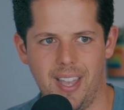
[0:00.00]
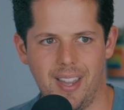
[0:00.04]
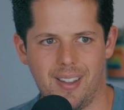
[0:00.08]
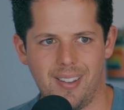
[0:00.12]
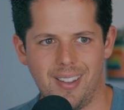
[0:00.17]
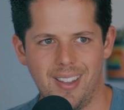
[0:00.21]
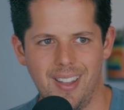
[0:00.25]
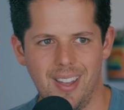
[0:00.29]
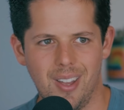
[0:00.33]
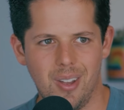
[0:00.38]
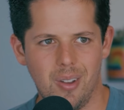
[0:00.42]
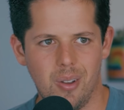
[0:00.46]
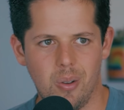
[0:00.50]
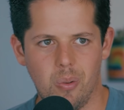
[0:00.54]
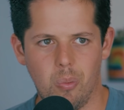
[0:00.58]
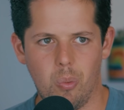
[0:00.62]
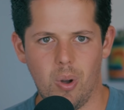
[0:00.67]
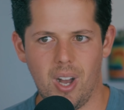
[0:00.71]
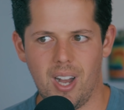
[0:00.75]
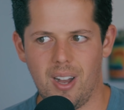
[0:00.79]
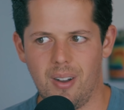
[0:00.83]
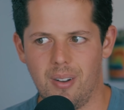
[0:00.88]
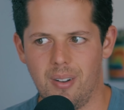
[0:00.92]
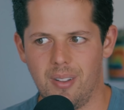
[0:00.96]
like,
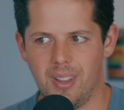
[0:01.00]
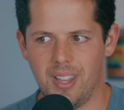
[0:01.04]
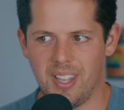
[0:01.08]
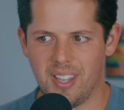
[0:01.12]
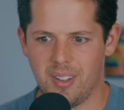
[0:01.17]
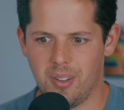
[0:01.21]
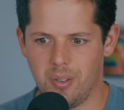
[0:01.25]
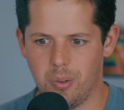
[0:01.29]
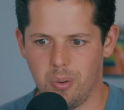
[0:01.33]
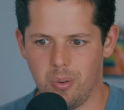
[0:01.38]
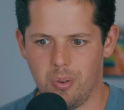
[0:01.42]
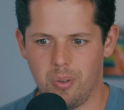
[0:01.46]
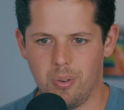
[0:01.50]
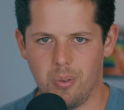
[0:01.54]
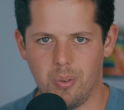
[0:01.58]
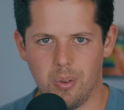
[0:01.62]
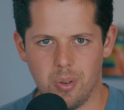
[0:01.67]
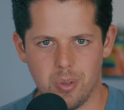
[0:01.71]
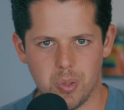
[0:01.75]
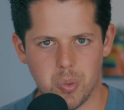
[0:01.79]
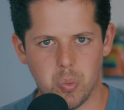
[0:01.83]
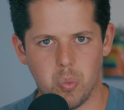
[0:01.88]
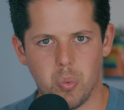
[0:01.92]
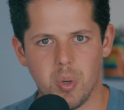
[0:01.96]
wow, like
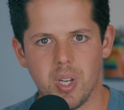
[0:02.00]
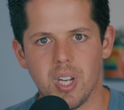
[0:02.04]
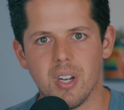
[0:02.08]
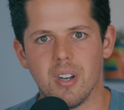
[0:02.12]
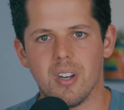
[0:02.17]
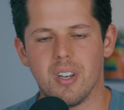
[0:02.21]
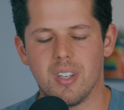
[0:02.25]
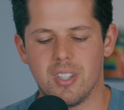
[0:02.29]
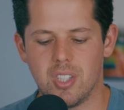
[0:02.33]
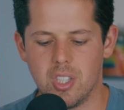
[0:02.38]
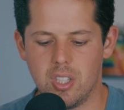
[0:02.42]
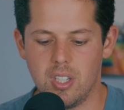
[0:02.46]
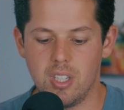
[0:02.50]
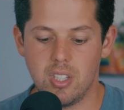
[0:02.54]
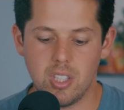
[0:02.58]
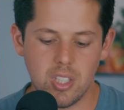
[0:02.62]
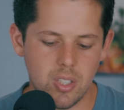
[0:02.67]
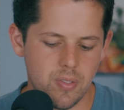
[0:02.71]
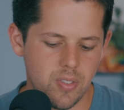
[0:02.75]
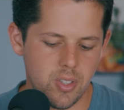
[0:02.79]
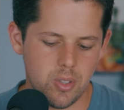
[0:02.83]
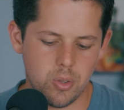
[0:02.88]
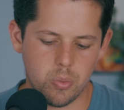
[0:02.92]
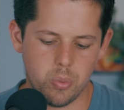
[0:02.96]
it's weird. It just it
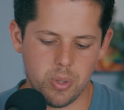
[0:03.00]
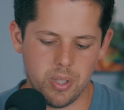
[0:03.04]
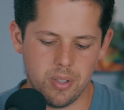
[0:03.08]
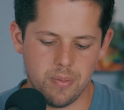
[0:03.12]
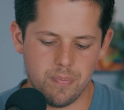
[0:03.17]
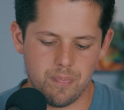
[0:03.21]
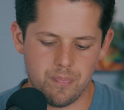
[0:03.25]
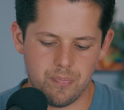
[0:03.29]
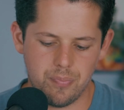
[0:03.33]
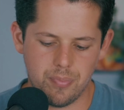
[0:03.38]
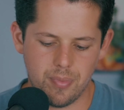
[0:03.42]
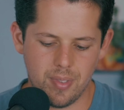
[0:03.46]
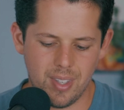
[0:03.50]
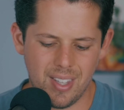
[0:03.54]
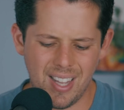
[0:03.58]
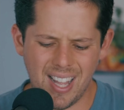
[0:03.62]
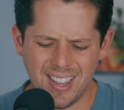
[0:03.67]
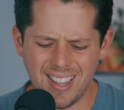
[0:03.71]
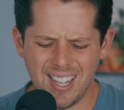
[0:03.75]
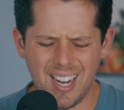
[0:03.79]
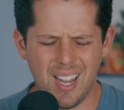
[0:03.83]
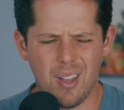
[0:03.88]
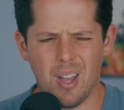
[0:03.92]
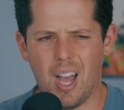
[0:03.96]
just feels weird.
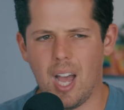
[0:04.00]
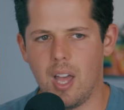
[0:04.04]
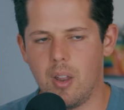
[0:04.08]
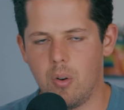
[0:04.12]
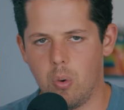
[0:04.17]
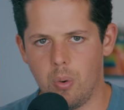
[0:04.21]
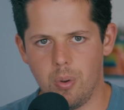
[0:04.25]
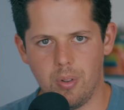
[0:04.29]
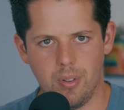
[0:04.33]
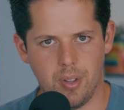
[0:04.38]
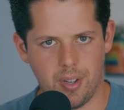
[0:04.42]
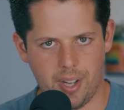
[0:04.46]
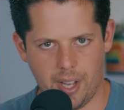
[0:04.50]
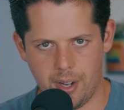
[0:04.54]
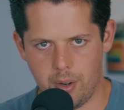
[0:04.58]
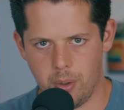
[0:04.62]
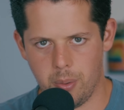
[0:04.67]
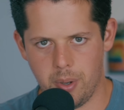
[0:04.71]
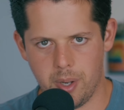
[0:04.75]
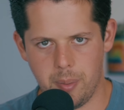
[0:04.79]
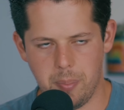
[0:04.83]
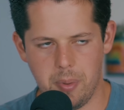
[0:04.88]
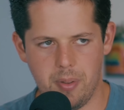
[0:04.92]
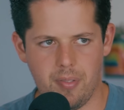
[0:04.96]
Not that I, I don't look, I
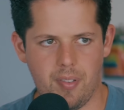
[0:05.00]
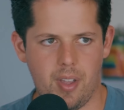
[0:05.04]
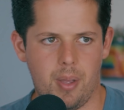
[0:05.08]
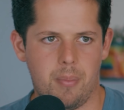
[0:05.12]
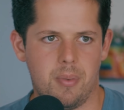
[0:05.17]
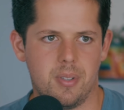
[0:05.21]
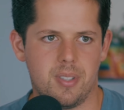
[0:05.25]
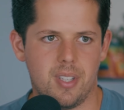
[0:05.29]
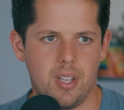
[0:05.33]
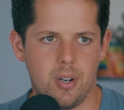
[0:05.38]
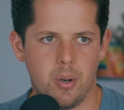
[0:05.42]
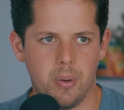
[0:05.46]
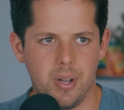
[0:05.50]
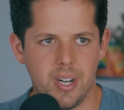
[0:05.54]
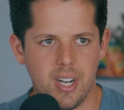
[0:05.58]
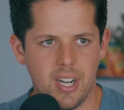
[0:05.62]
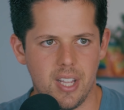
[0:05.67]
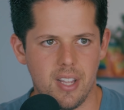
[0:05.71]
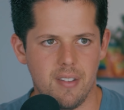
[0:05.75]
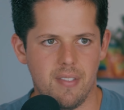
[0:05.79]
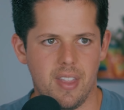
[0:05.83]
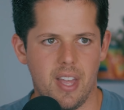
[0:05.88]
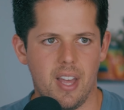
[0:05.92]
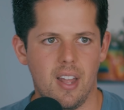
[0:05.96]
don't want to be famous. I don't want
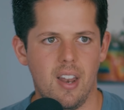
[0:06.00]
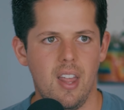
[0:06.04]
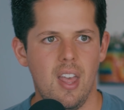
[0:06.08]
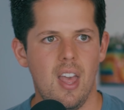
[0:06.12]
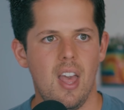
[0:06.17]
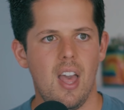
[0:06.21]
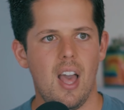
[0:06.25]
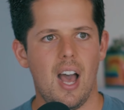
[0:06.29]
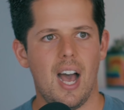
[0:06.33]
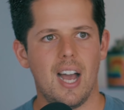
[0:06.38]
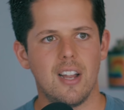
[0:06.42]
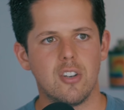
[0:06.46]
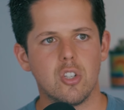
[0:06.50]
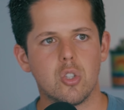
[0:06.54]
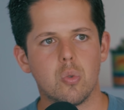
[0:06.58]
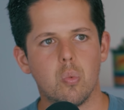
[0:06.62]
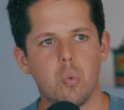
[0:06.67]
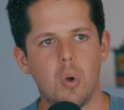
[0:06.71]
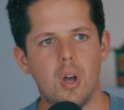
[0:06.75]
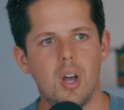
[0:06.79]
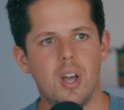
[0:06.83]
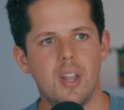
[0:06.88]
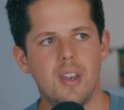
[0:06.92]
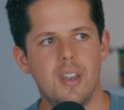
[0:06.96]
any of that. I just
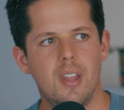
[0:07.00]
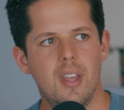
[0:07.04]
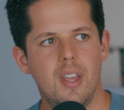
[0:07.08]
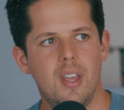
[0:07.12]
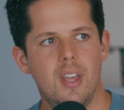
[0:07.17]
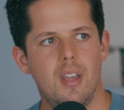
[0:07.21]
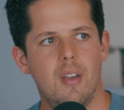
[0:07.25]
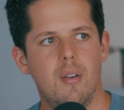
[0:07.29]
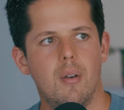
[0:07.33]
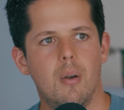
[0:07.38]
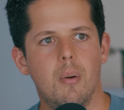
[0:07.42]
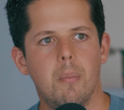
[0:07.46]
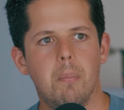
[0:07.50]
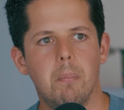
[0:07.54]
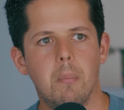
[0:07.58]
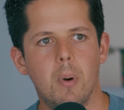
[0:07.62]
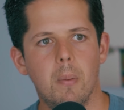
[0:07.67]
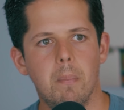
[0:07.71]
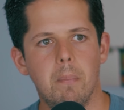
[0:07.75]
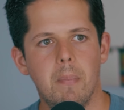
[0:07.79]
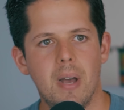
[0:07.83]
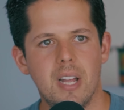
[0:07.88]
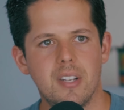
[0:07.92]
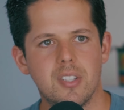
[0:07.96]
want
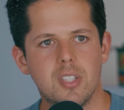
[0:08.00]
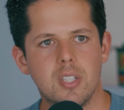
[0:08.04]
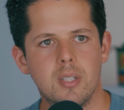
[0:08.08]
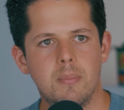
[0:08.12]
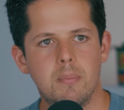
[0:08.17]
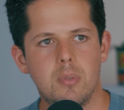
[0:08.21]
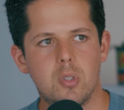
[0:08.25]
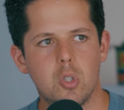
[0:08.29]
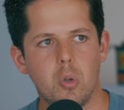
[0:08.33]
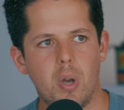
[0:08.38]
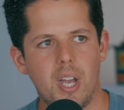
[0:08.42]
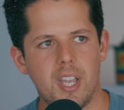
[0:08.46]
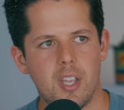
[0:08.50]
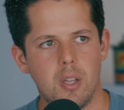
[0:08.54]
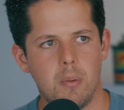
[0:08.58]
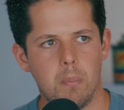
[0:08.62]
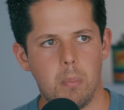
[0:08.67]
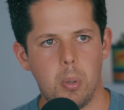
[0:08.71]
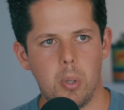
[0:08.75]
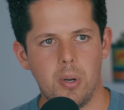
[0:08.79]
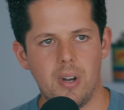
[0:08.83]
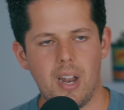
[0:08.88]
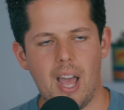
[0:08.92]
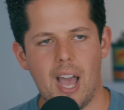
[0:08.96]
momentum so I can
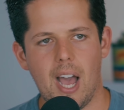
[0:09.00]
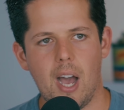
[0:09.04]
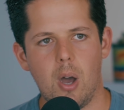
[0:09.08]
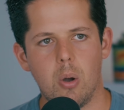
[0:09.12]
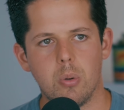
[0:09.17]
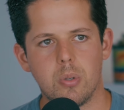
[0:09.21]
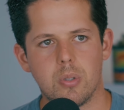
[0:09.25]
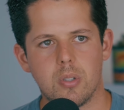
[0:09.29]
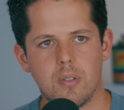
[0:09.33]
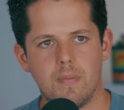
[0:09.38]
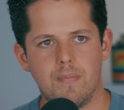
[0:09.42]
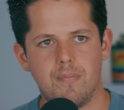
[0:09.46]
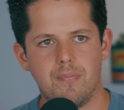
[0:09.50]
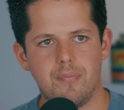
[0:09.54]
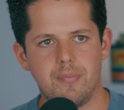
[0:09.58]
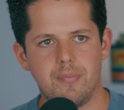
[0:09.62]
put out